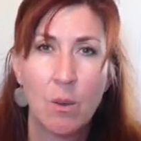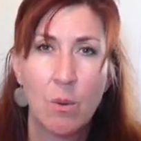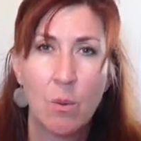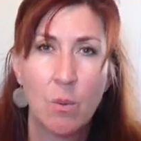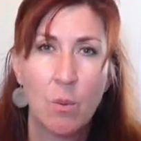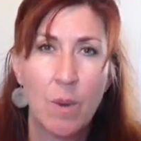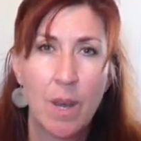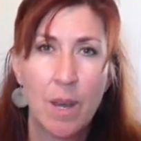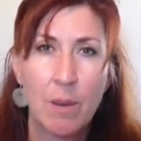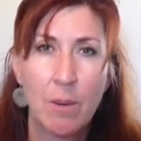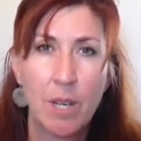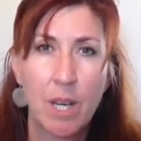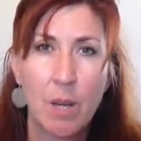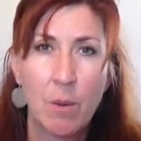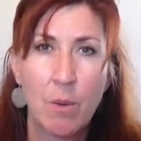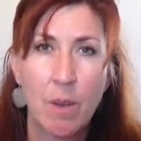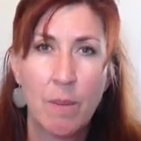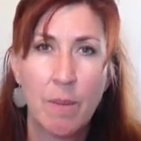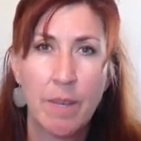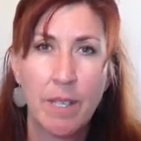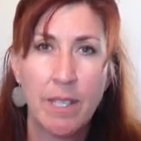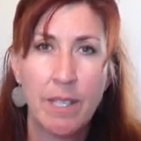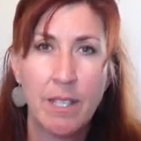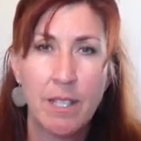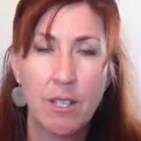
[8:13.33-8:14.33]
why would I want
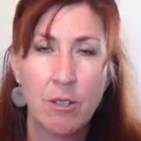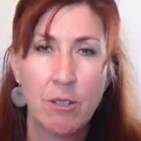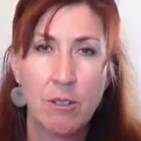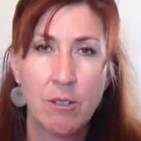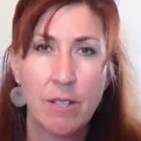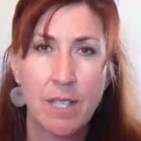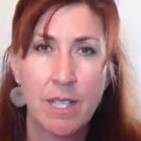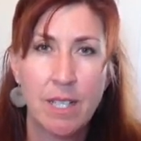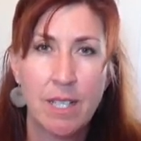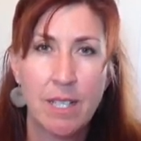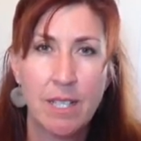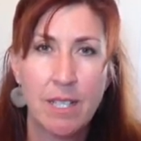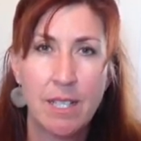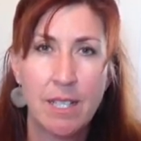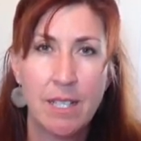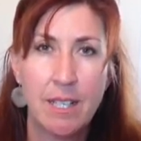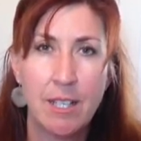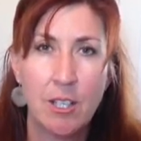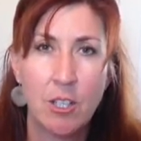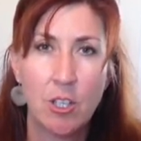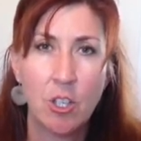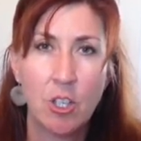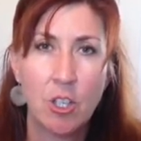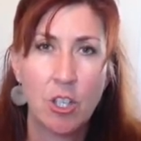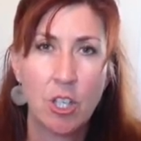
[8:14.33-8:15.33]
my deodorant in a
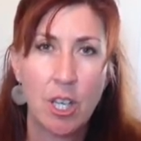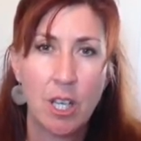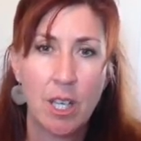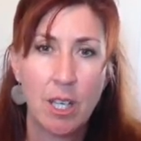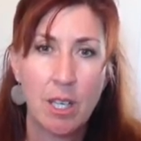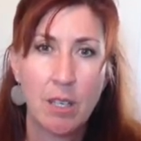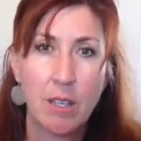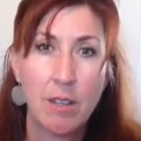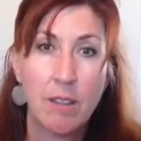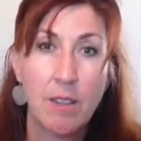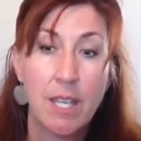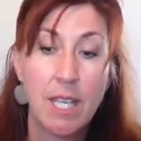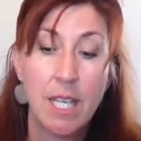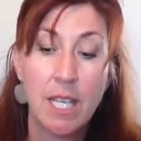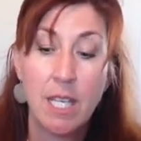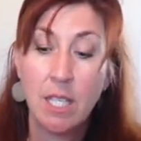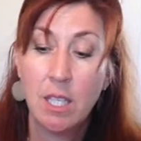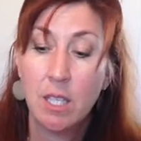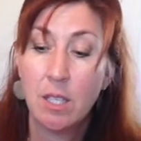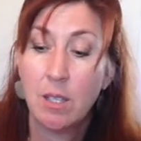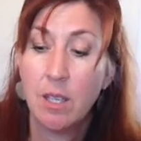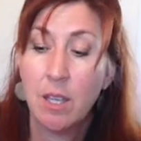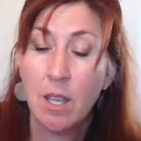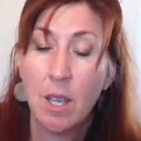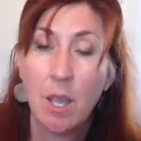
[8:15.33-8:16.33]
dish?
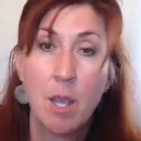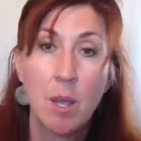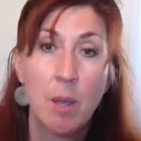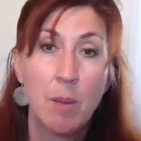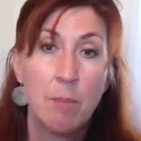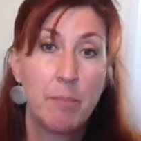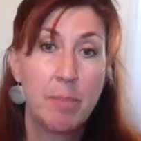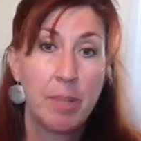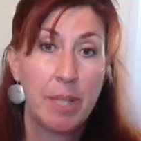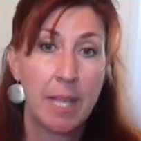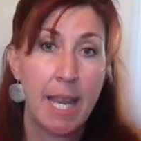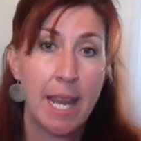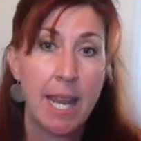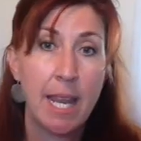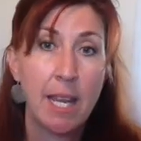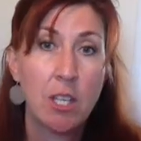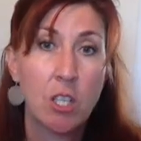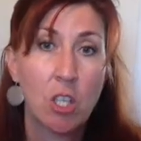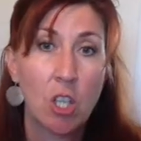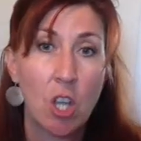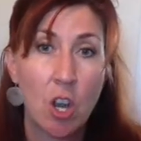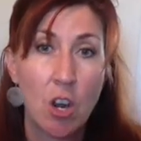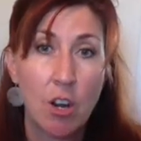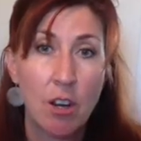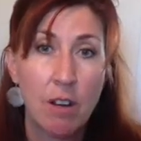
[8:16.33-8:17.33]
These
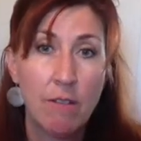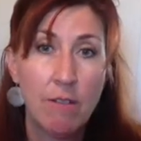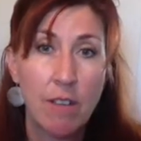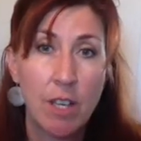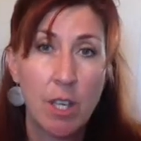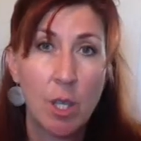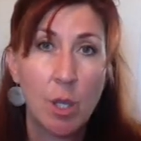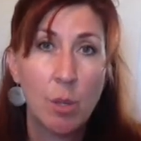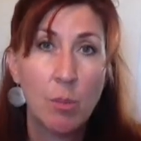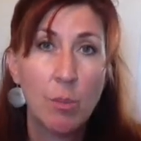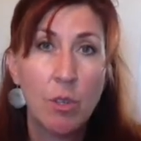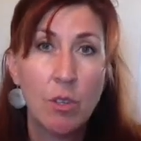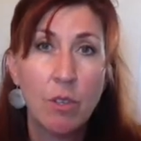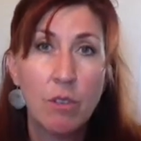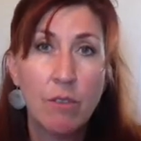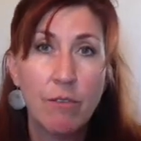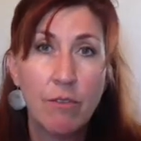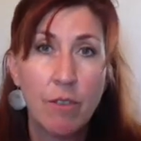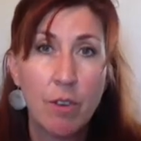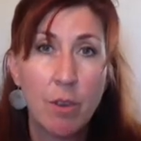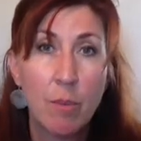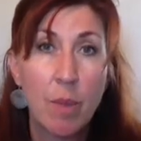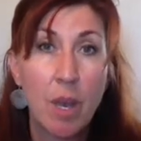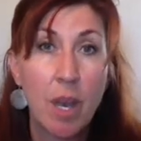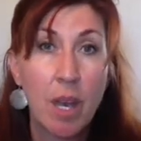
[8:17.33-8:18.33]
blanks are available
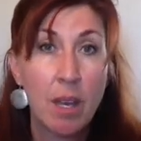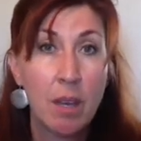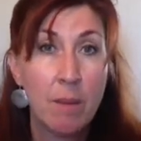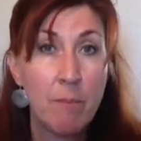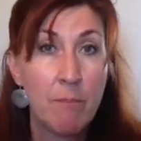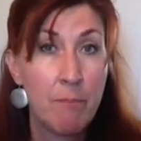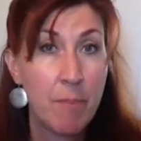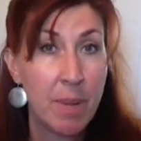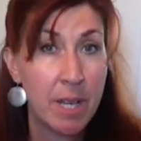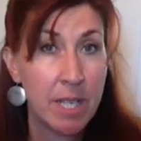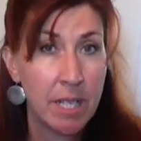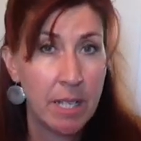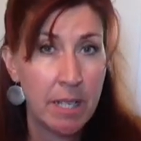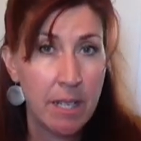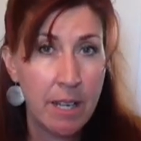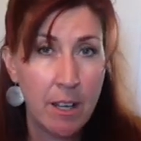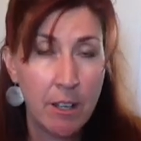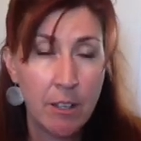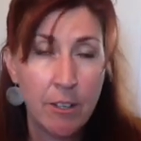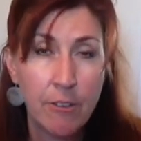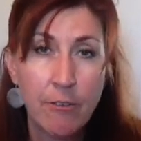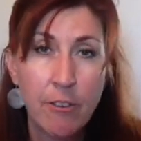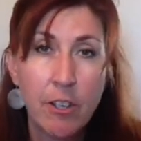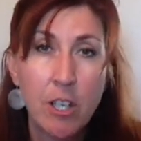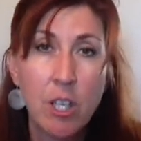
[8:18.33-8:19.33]
from
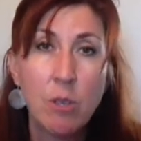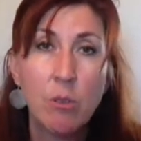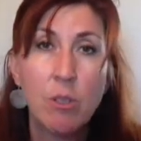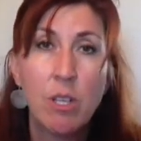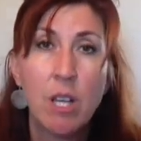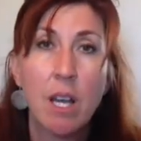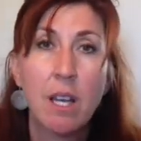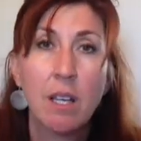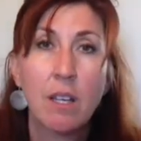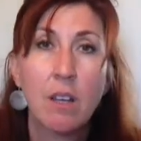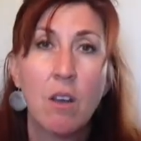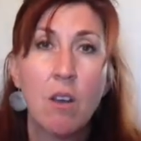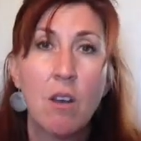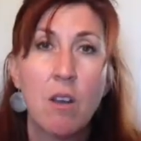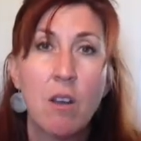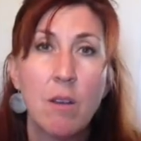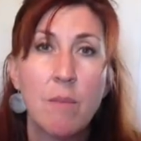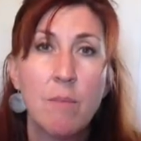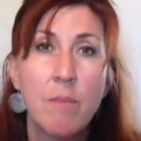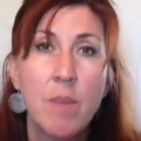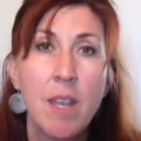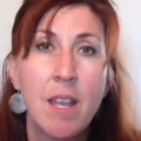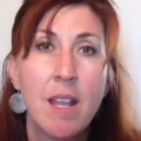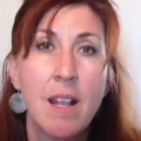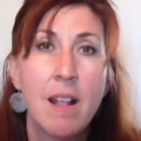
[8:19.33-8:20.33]

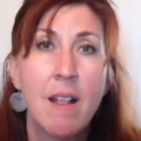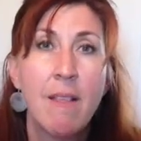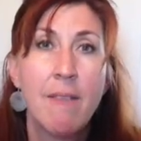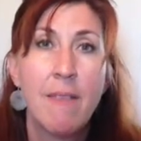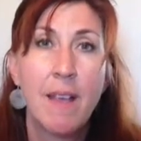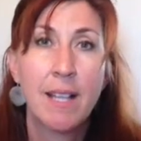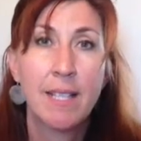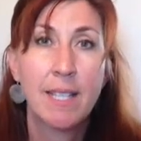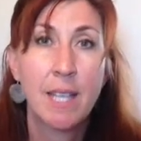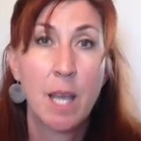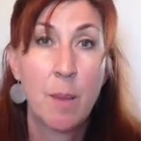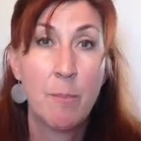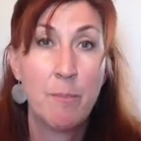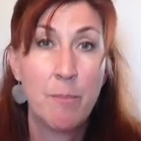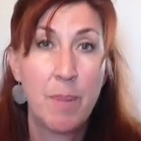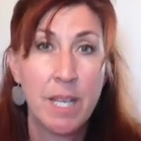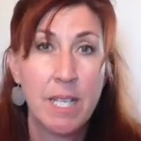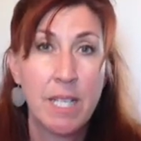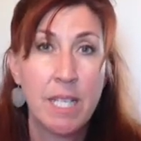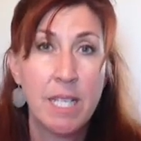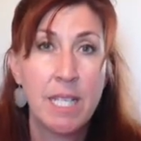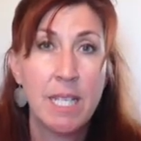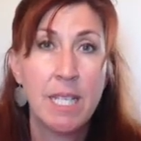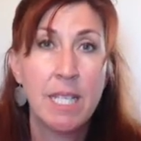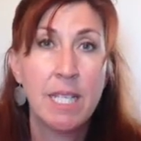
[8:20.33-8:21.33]
abundanthealthforyou.com. That's
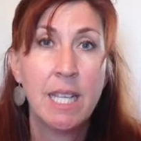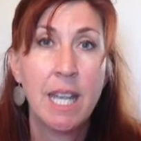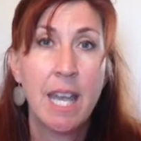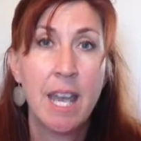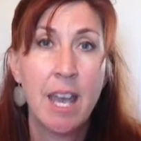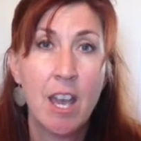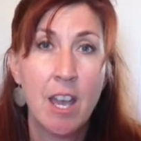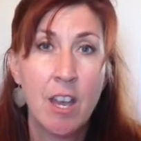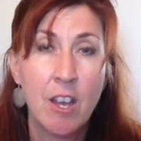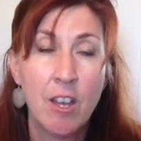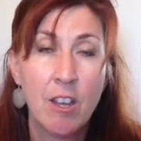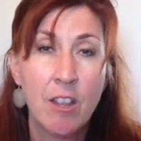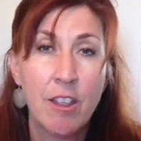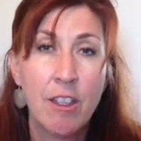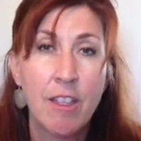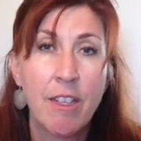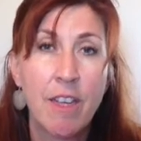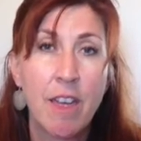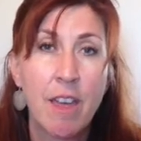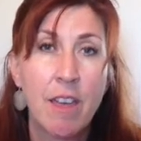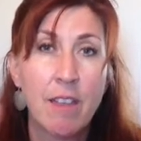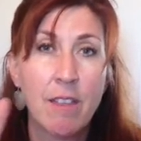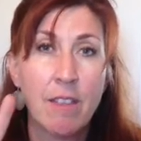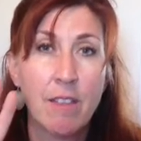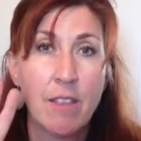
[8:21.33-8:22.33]
abundanthealth,
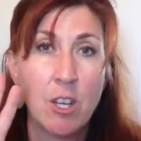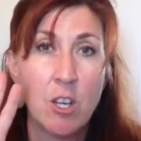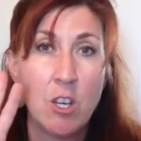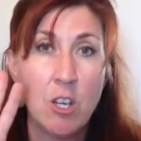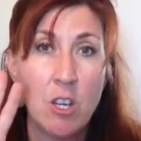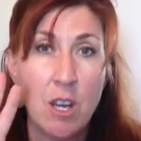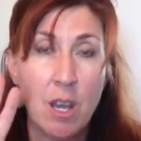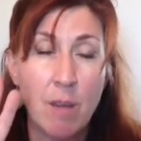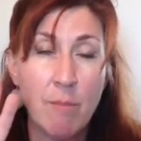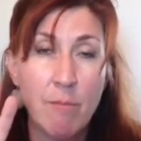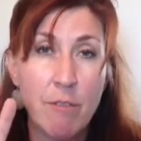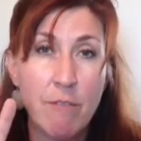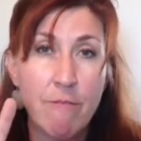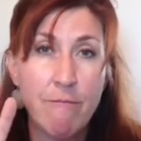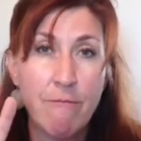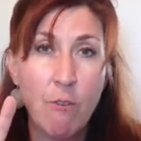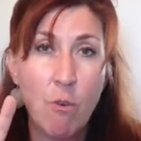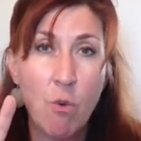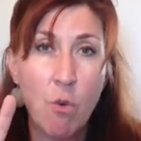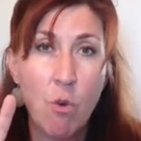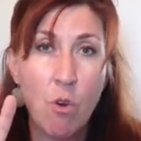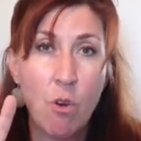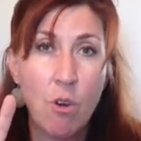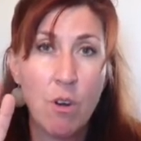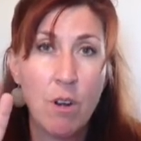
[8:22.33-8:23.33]
the number
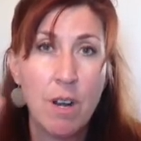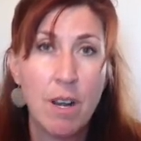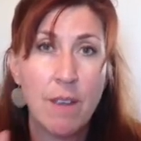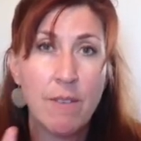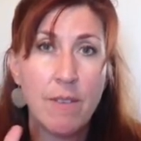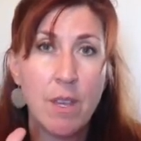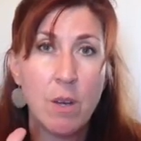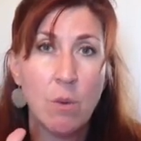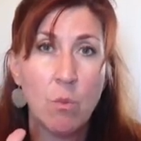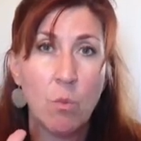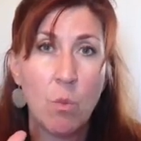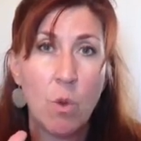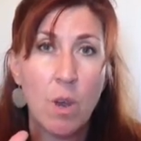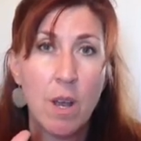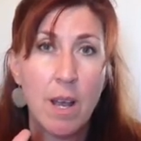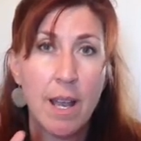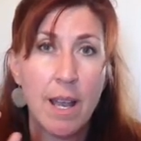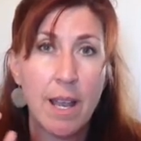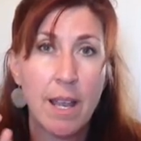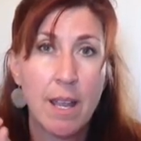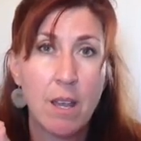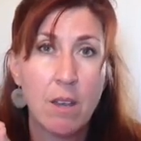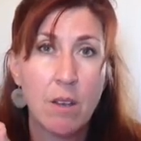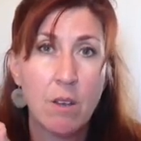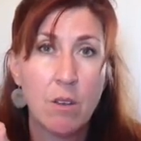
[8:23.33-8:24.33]
4, and then
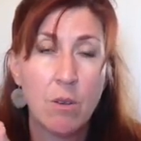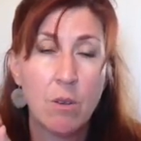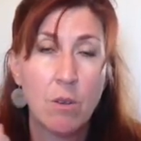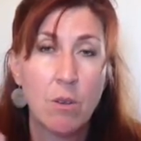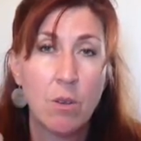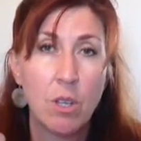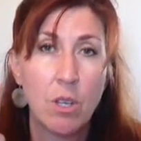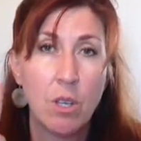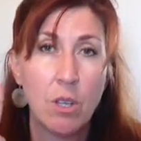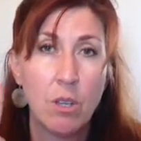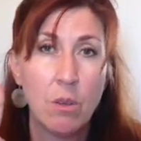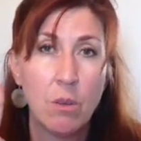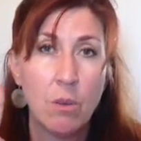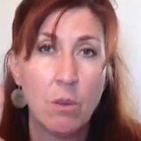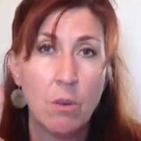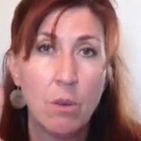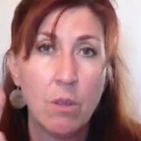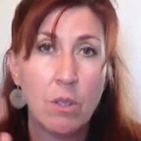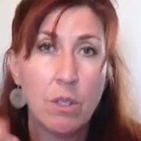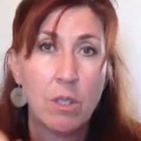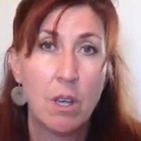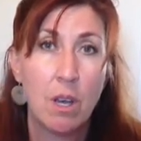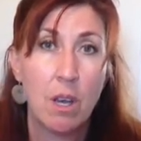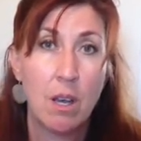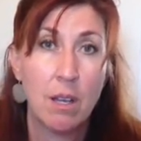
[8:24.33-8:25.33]

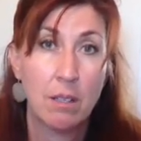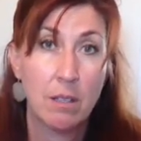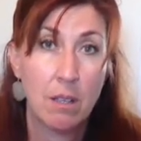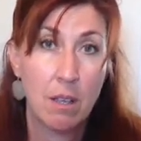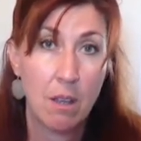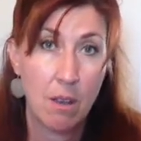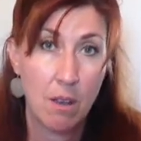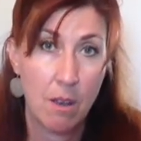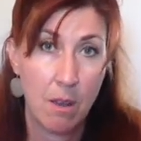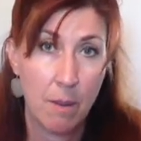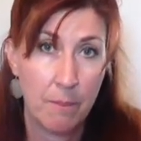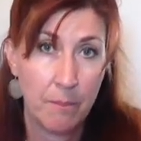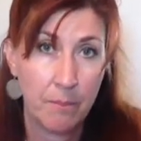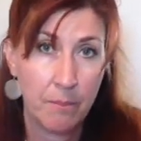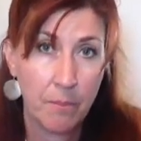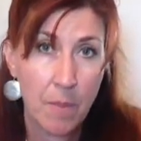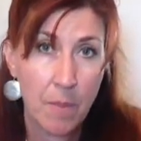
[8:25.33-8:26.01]
YOU.com.